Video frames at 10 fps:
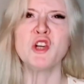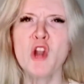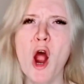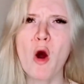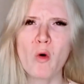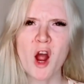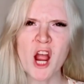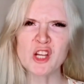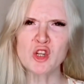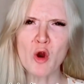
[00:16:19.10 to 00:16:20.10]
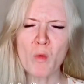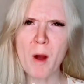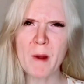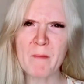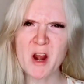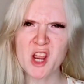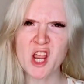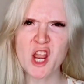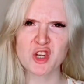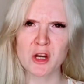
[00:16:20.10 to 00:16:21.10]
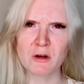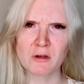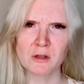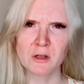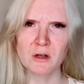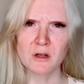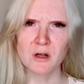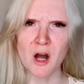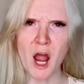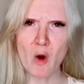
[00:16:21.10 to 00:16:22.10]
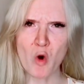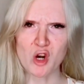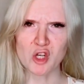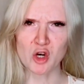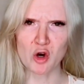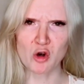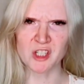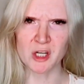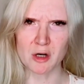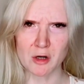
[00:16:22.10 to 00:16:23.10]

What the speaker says: No, I don't want my medication. I want girl dinner.